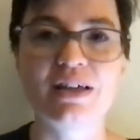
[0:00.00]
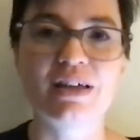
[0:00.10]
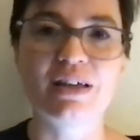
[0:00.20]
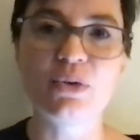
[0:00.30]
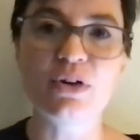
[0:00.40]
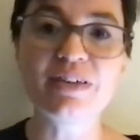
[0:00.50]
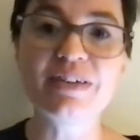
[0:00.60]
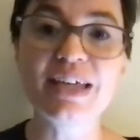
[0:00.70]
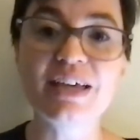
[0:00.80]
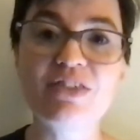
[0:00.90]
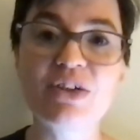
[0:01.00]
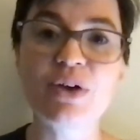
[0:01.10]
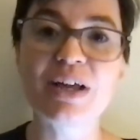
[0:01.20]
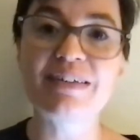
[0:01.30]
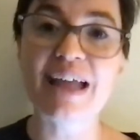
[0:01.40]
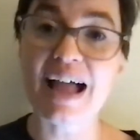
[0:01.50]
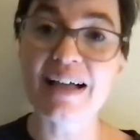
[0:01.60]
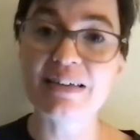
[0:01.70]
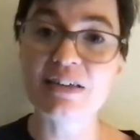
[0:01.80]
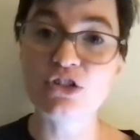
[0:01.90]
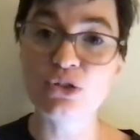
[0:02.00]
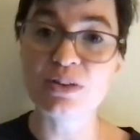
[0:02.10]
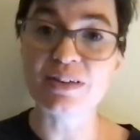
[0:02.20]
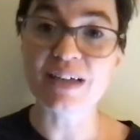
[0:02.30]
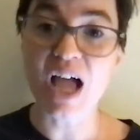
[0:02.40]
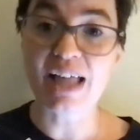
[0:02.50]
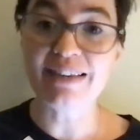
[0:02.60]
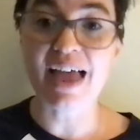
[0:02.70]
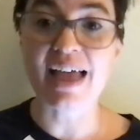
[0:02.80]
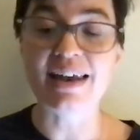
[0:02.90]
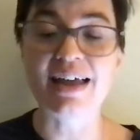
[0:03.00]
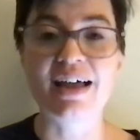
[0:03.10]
In order to give the greatest access to this content,